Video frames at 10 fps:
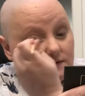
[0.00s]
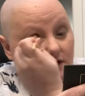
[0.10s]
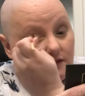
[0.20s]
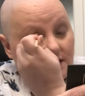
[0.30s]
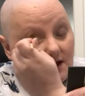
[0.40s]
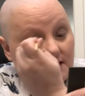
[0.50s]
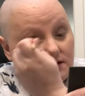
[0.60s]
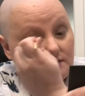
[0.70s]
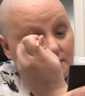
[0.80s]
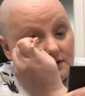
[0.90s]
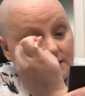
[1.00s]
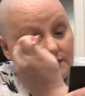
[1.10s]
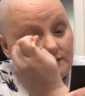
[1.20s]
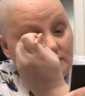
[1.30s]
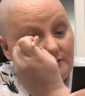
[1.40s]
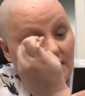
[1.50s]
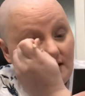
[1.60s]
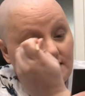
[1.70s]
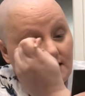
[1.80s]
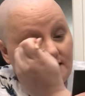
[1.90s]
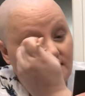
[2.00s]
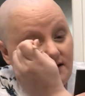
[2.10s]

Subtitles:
nothing I can really do about it.